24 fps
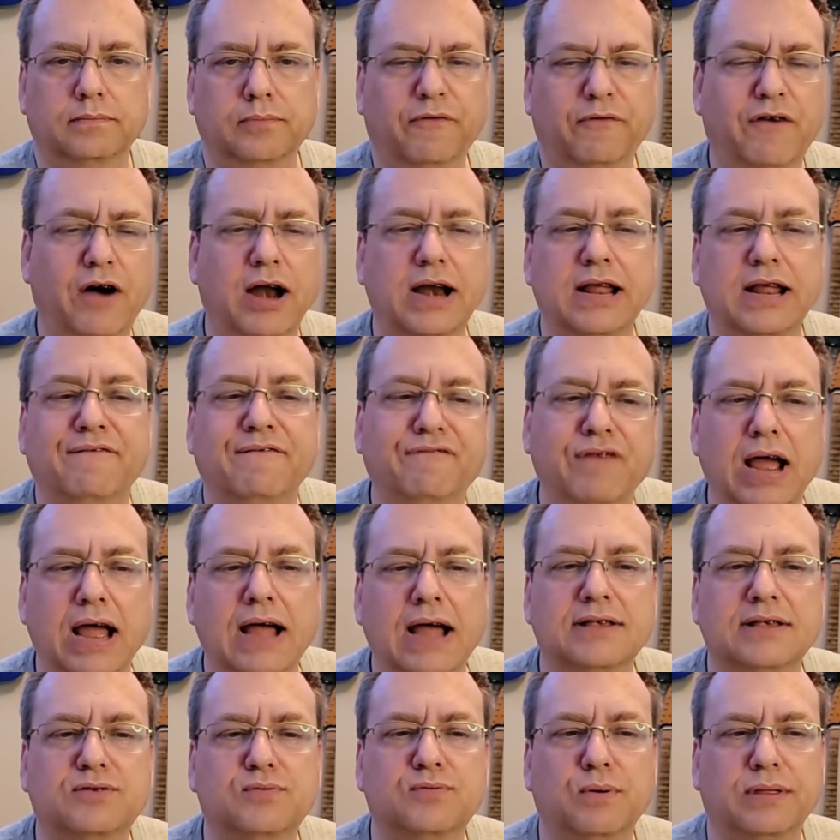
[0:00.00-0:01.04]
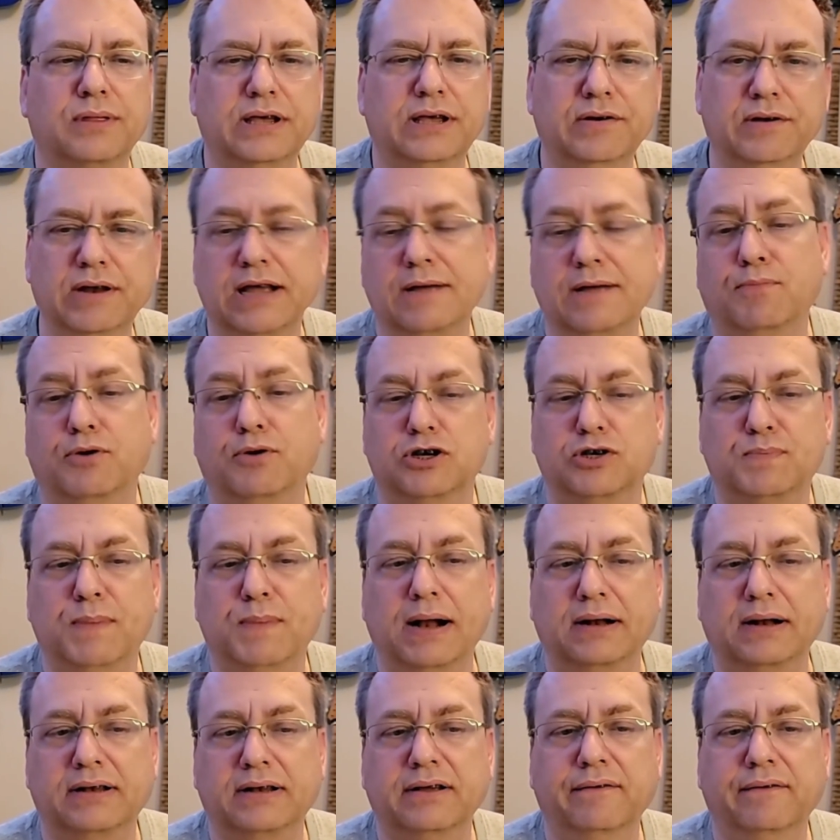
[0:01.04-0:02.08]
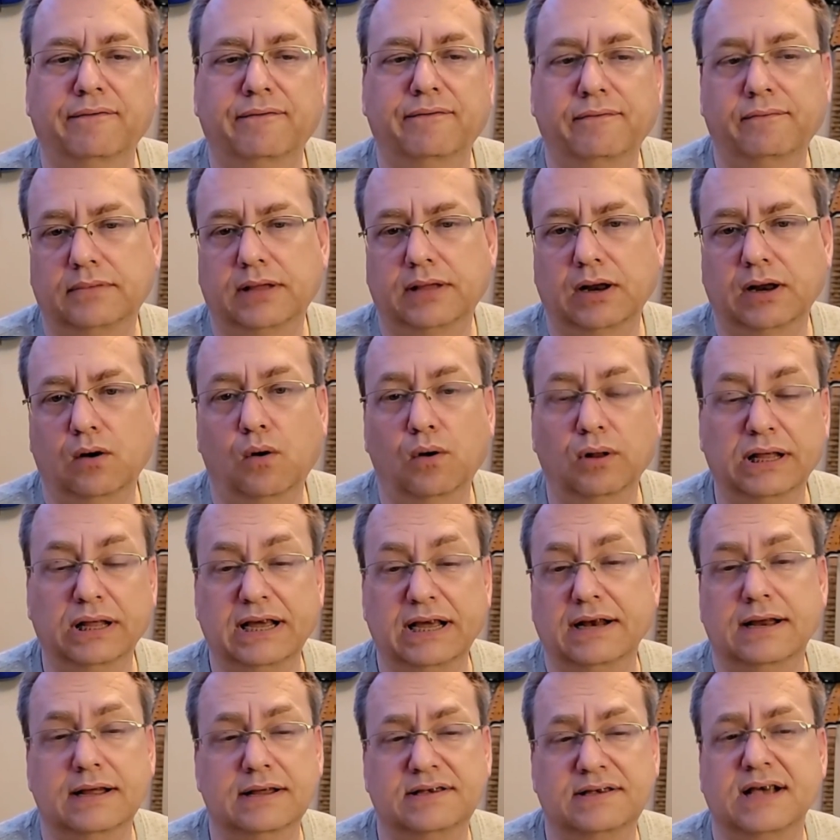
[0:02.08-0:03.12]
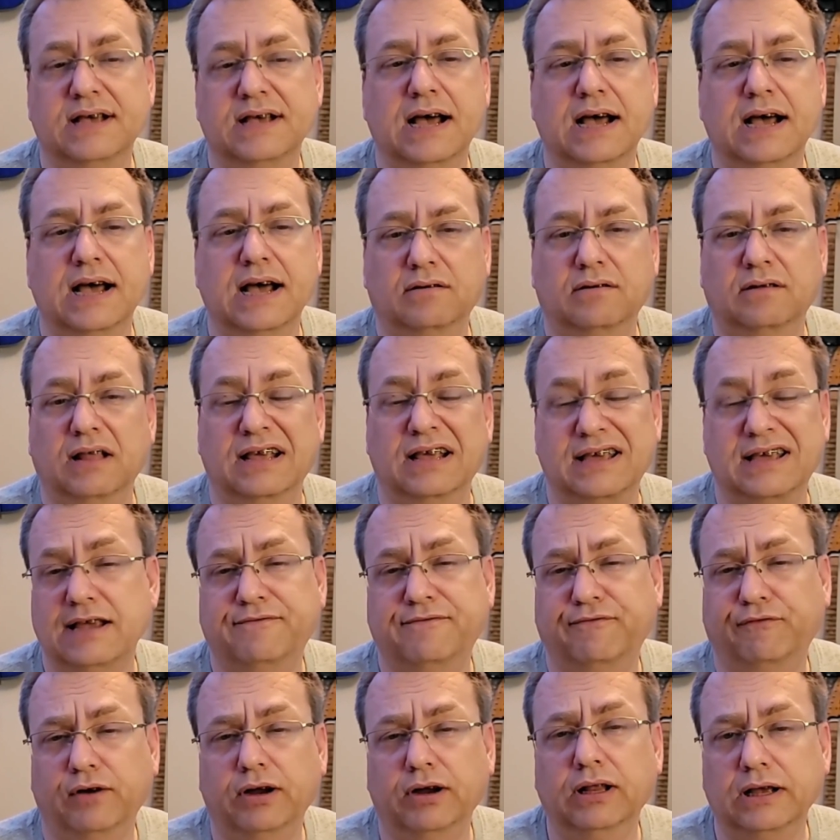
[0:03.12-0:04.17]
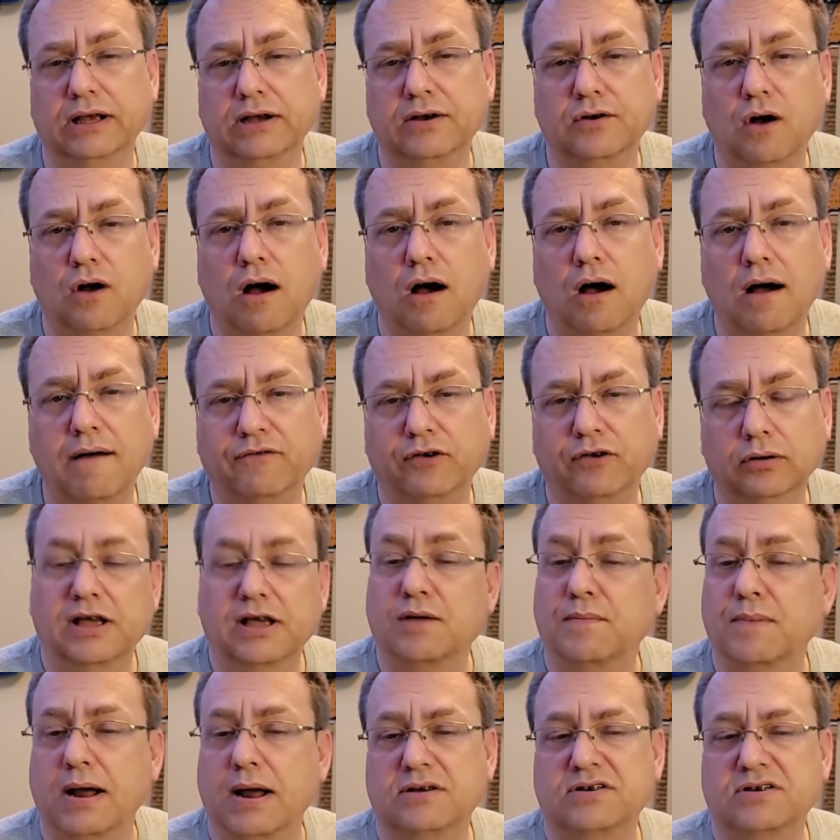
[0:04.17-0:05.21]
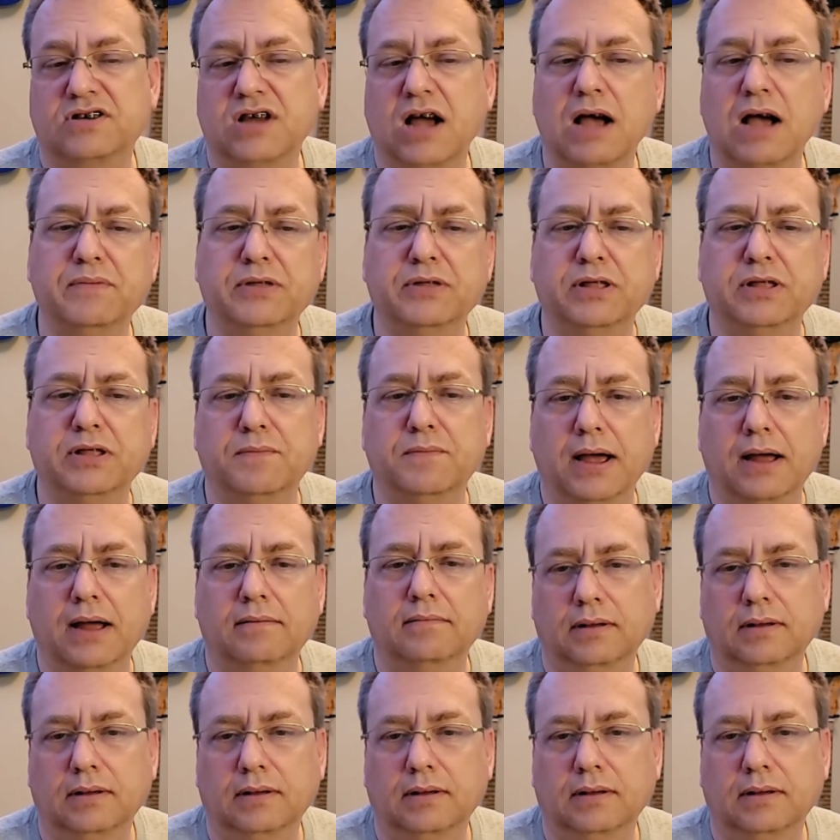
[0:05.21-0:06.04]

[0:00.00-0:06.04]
providing fans with a unique perspective that only an insider like Ace Frehley could offer. Think about his time in the band.